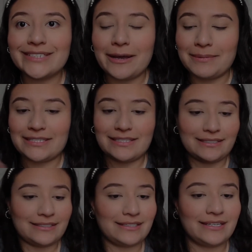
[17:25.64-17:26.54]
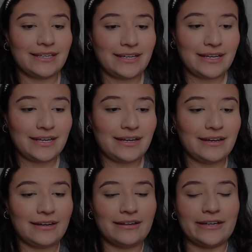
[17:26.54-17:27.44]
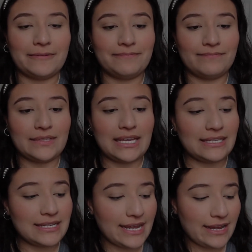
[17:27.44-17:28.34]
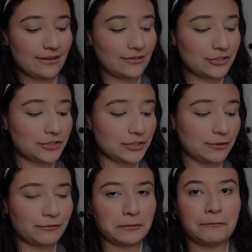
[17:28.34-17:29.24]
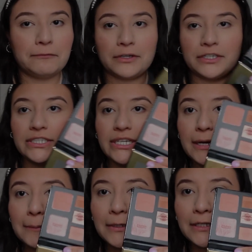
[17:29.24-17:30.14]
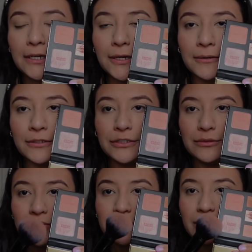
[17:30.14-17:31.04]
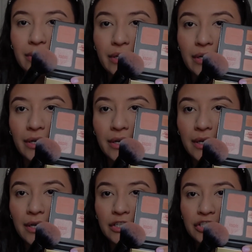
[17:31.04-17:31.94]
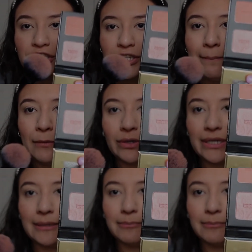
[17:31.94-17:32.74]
amazing. Right, and now just for fun, I'm gonna use the shimmery